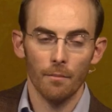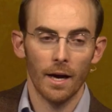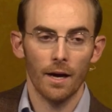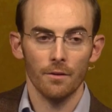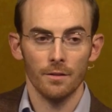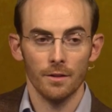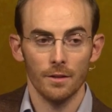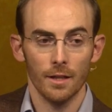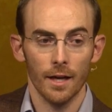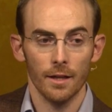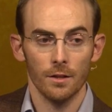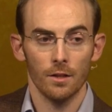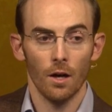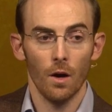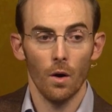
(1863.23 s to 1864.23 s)
mountain
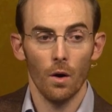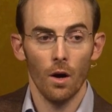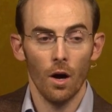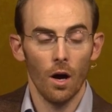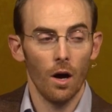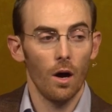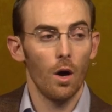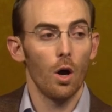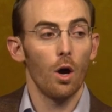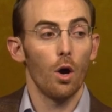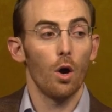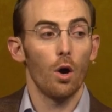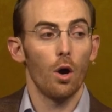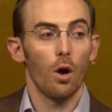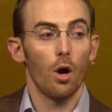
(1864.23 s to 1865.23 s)
says,
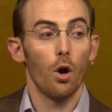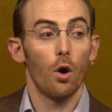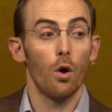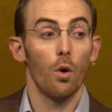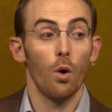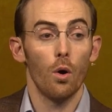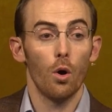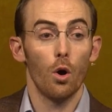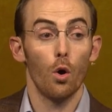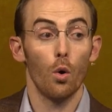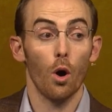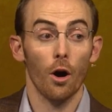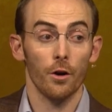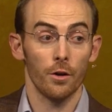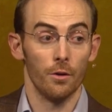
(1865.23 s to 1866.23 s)
Who, who
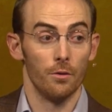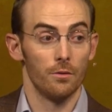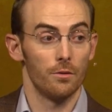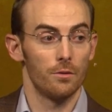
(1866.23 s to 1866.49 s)
are you?